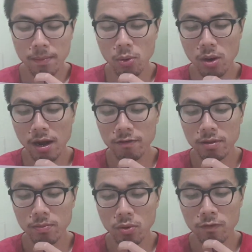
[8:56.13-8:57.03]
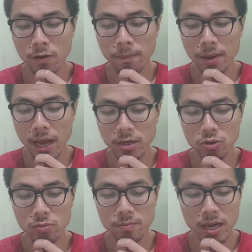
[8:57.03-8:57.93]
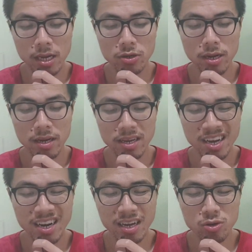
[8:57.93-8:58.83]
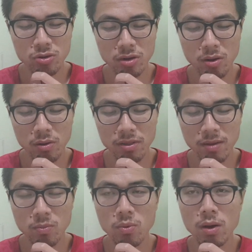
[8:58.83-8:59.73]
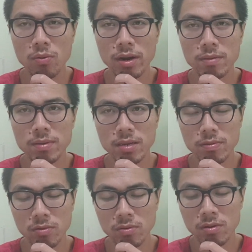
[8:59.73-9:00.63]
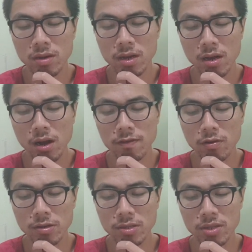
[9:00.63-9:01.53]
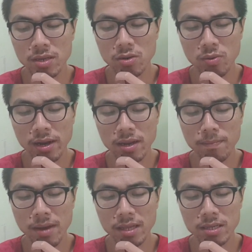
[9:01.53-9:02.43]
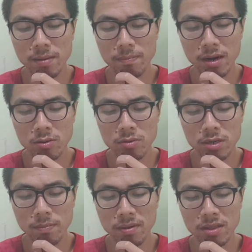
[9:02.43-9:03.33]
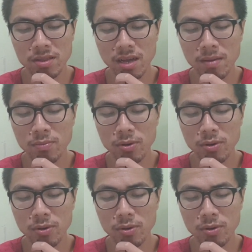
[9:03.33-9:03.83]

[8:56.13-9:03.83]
book after book, from page to page, and yet I should not call them well-read people. Of course, they know an immense amount, but their